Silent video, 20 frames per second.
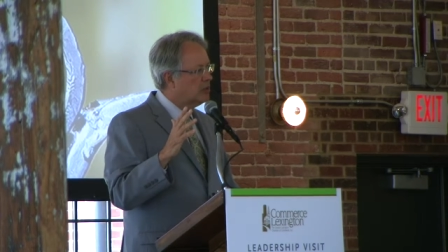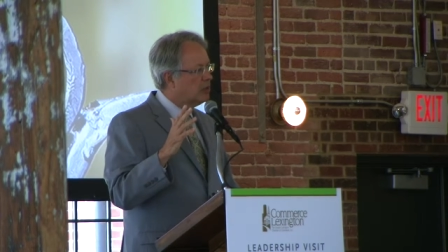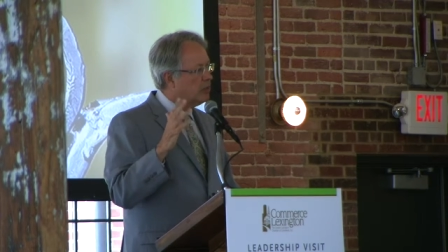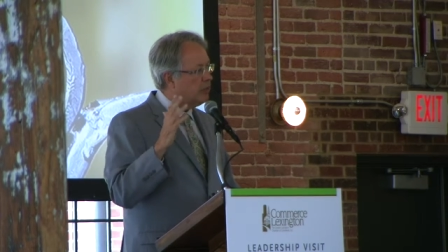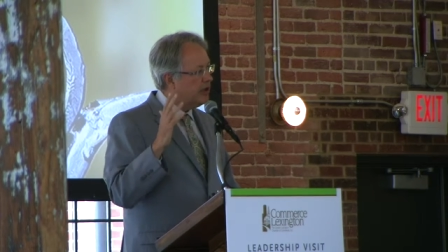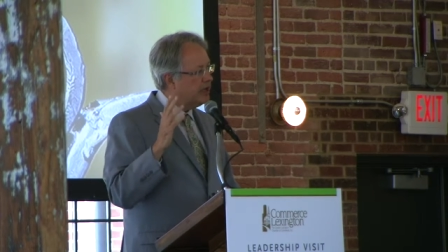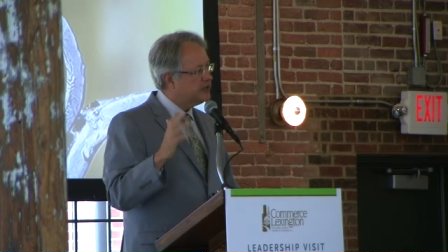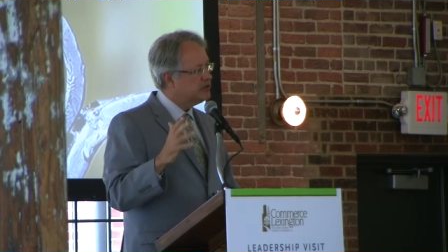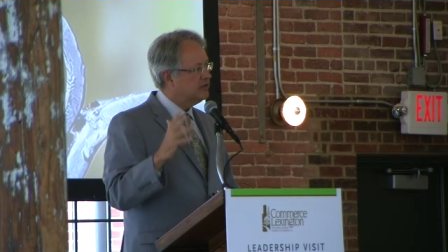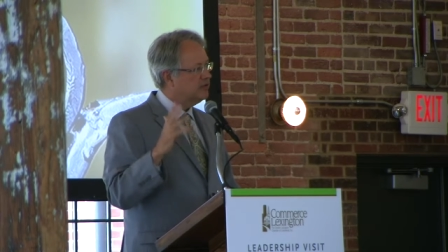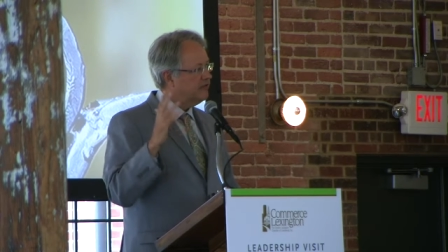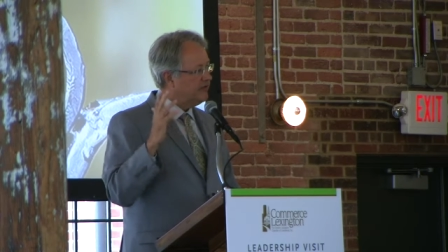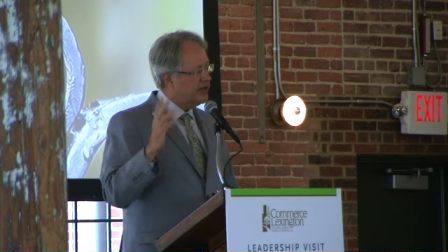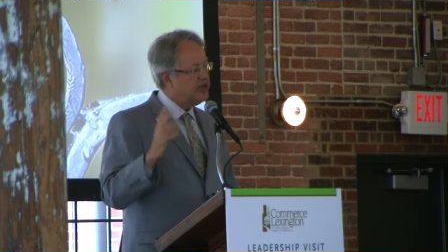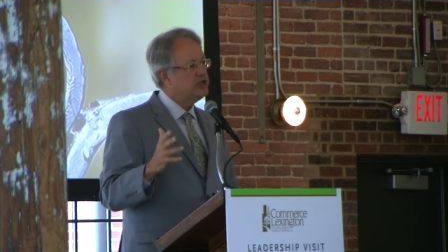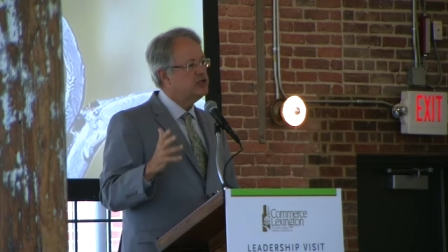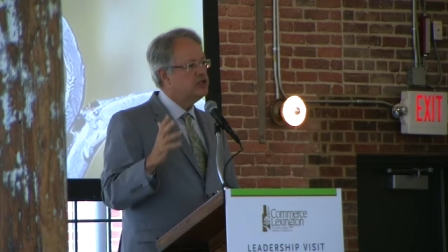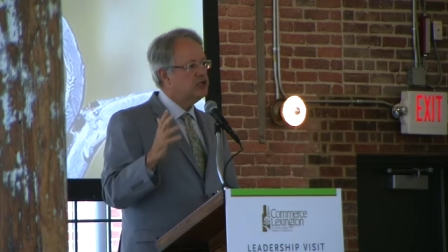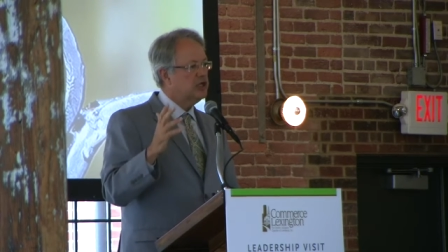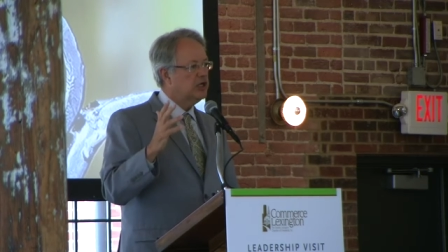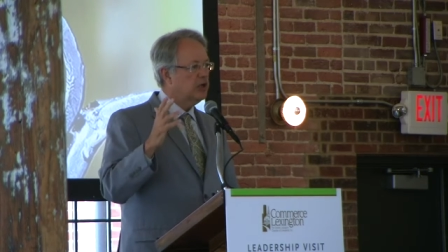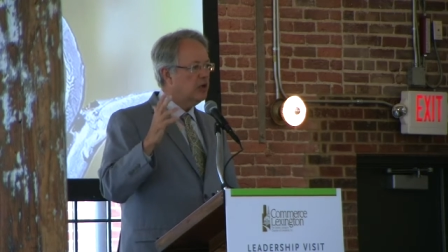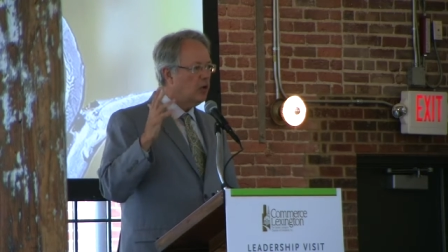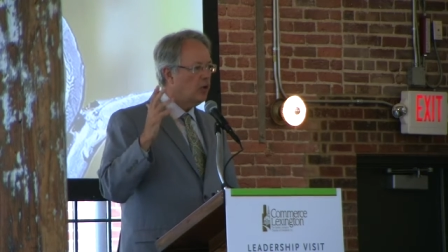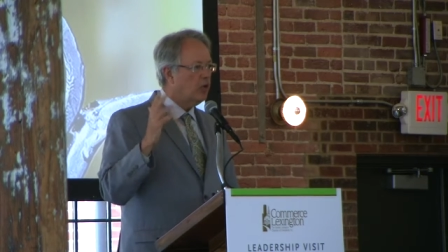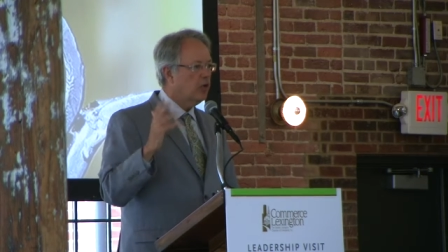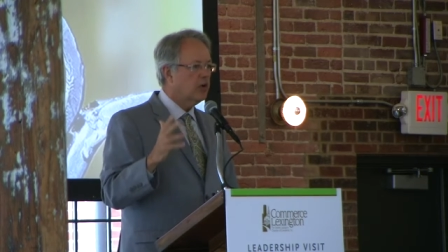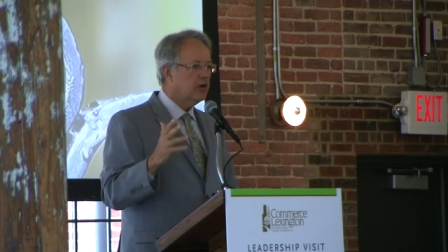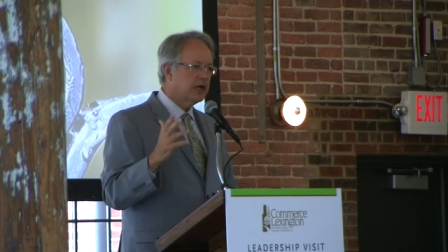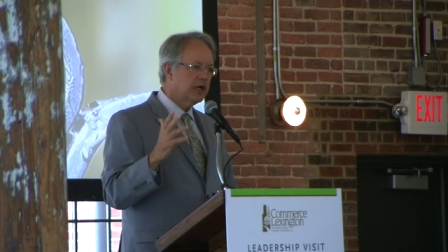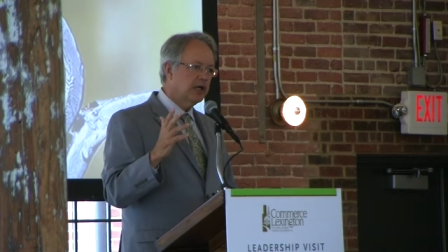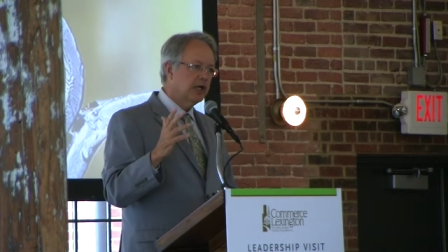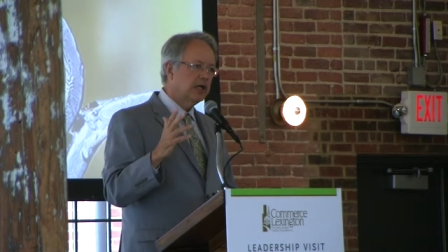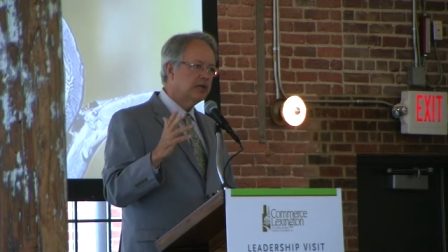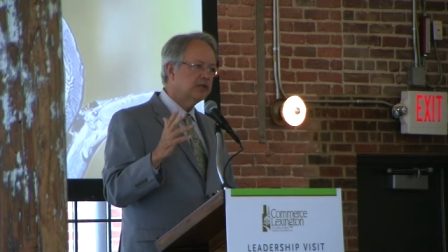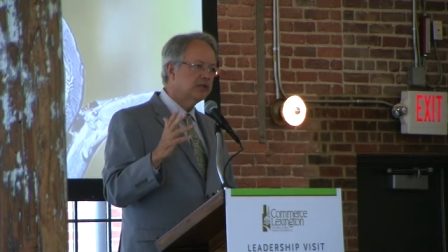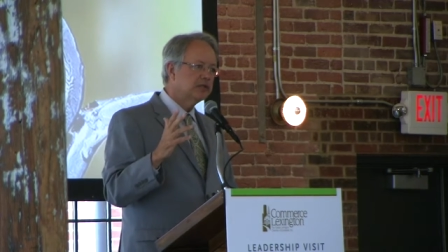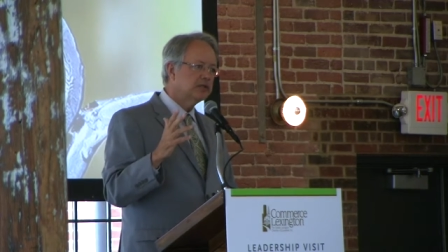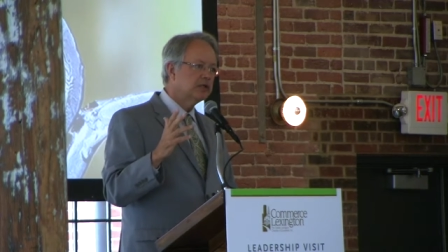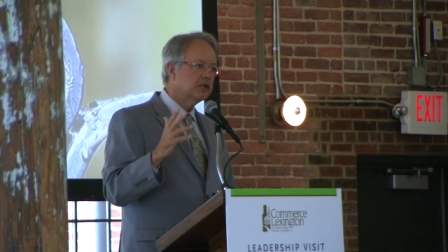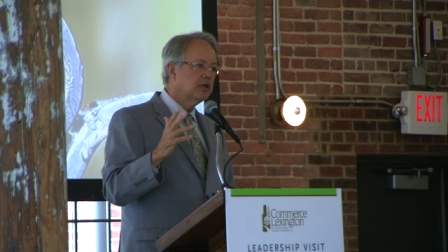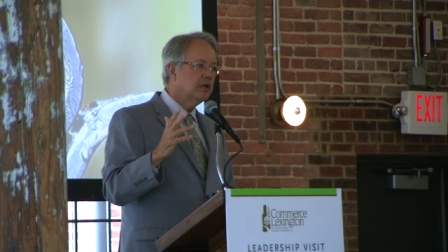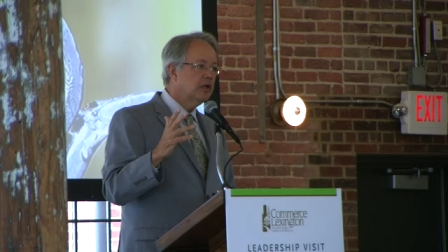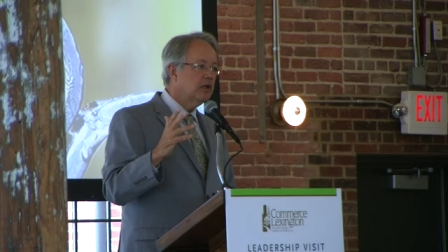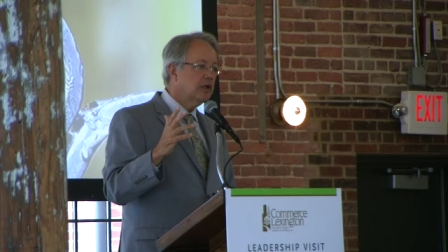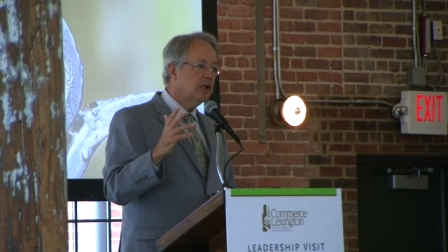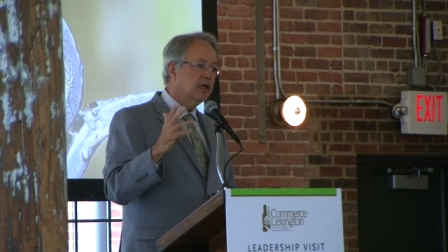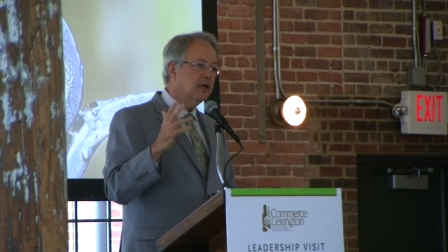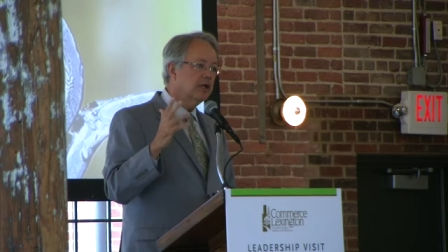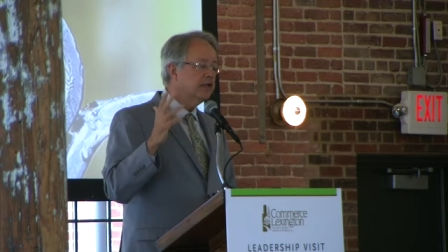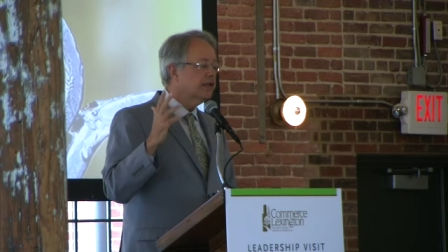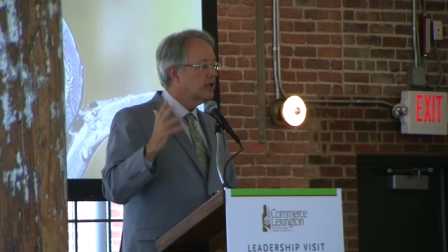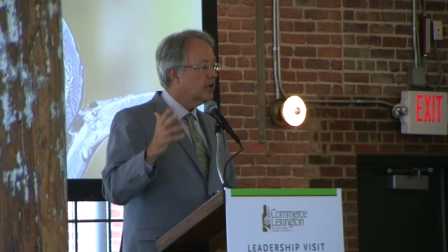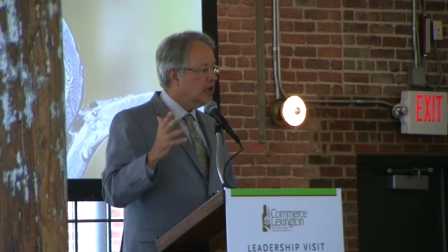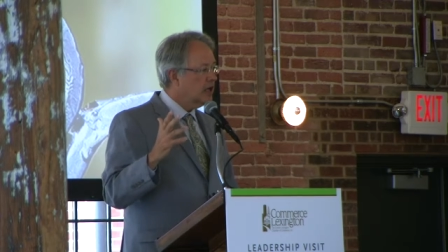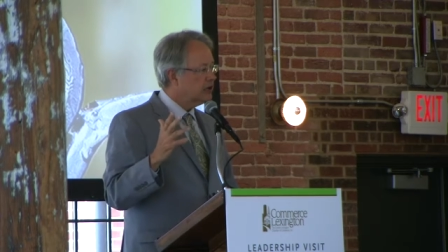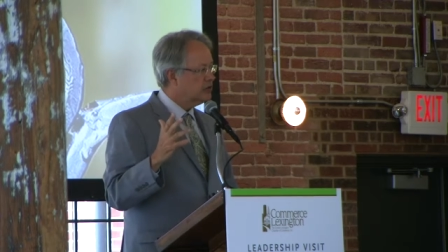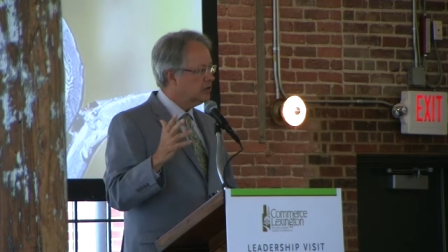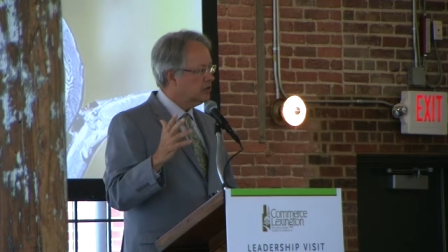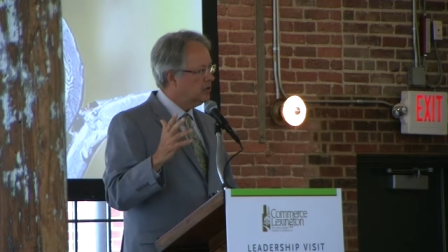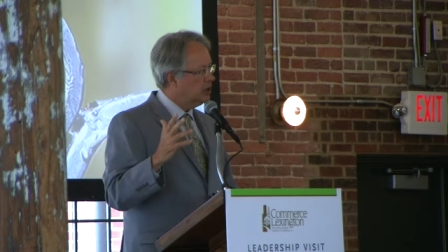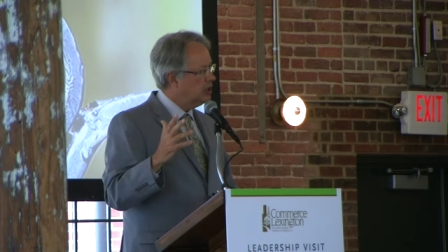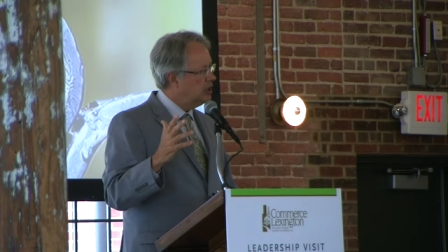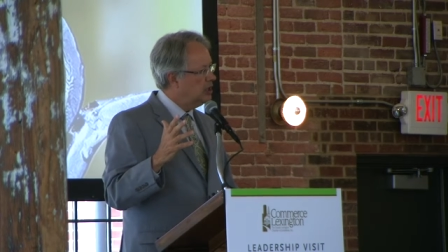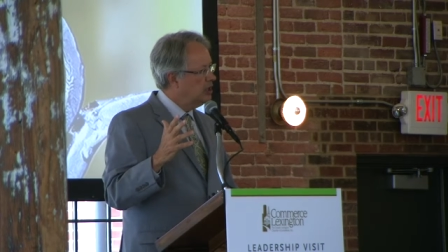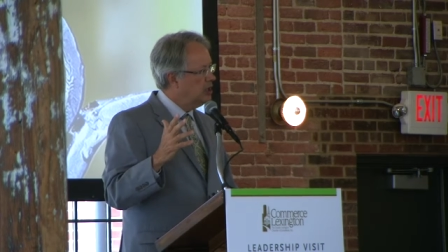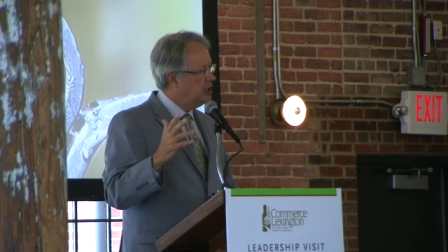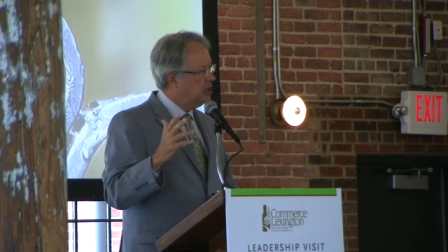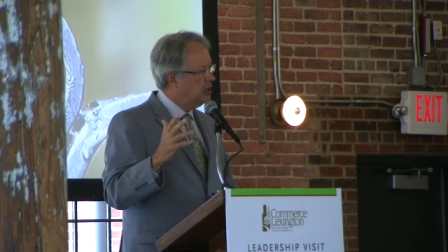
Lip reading: preservation ordinance in the country.